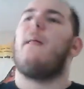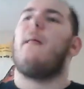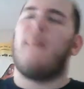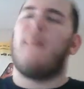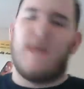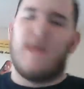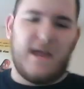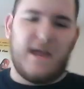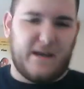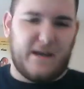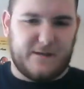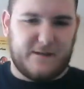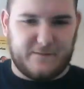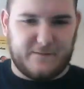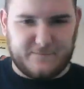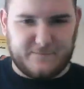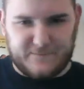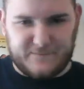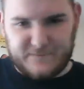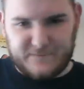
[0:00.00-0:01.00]
And
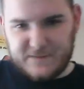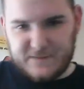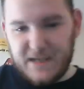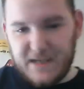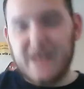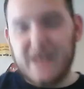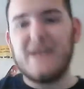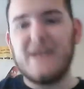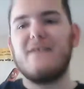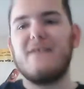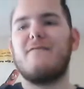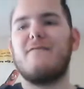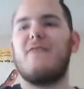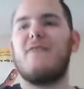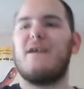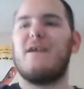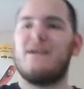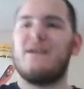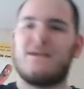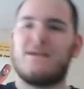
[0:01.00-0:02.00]
it's
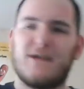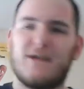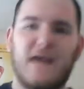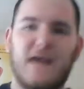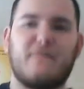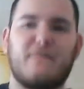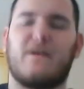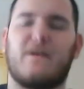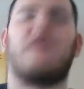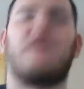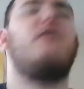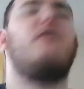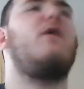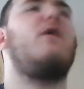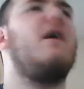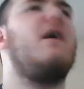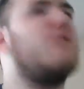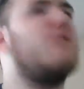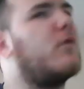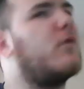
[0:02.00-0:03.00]
very kind of like, I'm
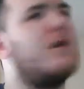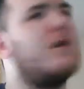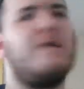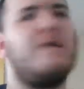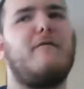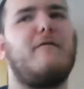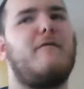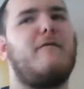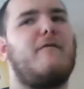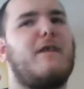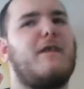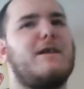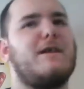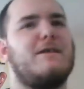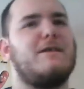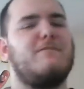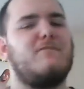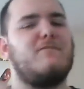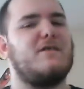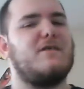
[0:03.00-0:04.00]
kind of worried
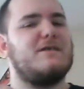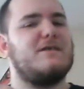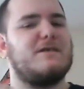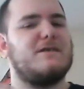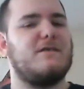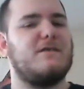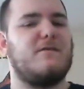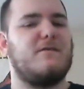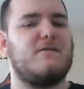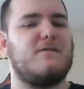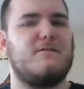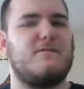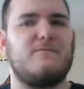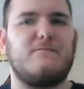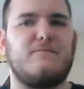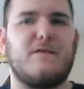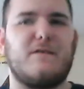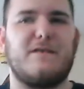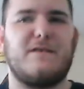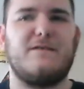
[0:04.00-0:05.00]
they wouldn't go,
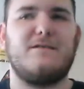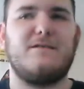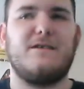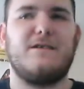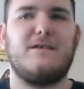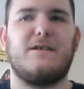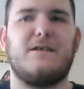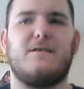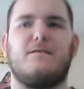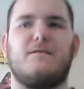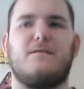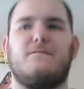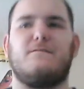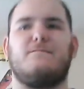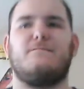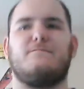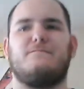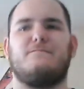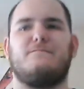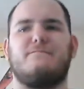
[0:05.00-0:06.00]

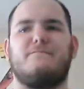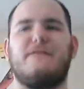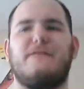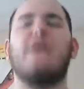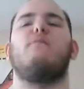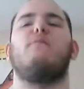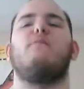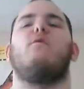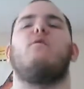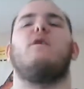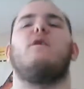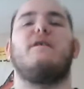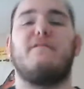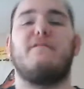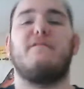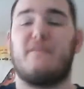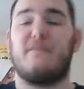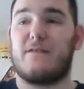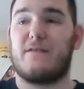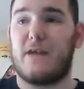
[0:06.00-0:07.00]
they would
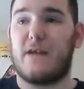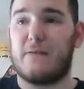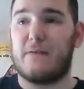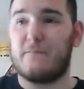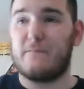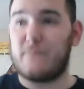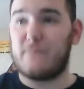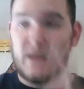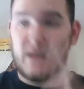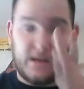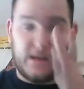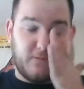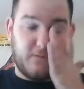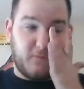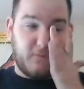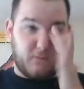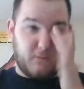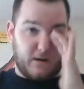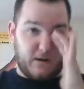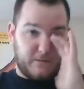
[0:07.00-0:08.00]
attempt the evil
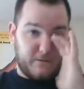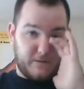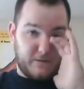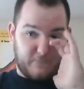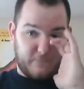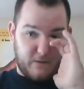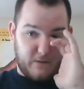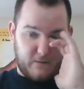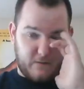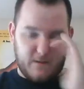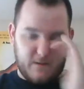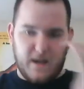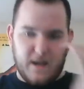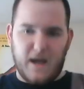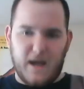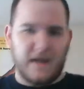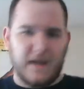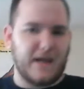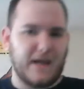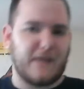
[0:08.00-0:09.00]
or whatever, even though,
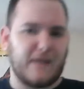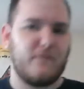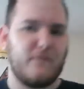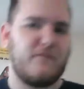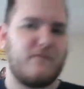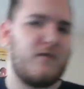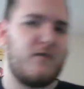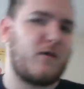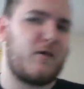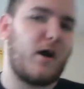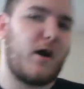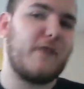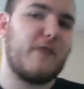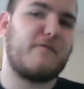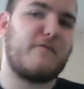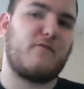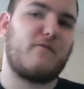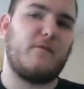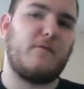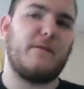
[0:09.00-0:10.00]
again, I do feel sorry
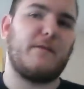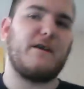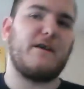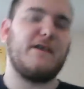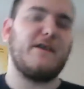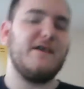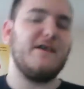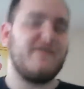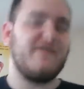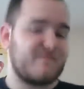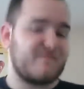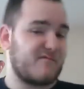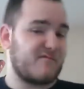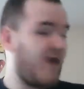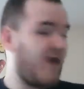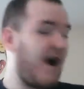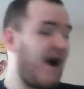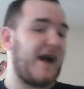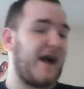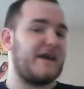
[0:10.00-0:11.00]
for him, because he is
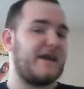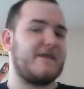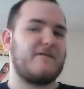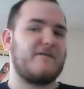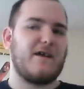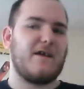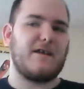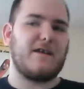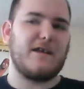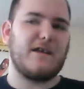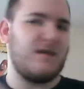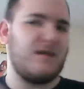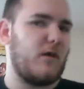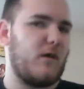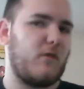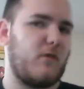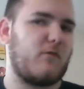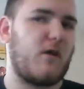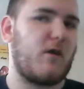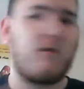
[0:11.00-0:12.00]
trying. It's not like he
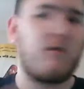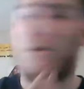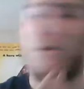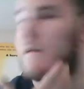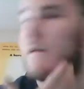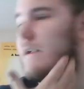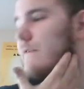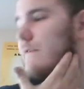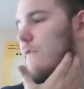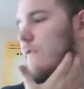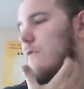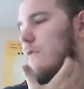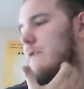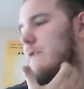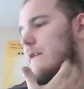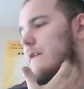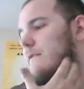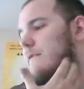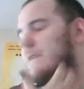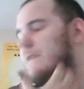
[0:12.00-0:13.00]
goes raw or evil,
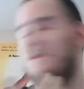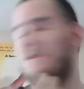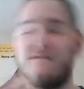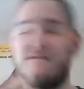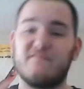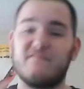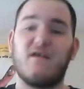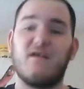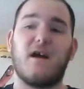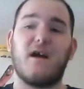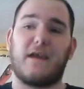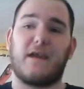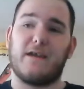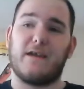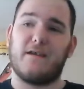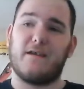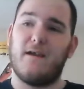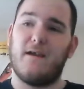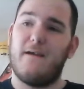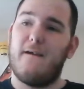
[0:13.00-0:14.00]
you know, he's trying it.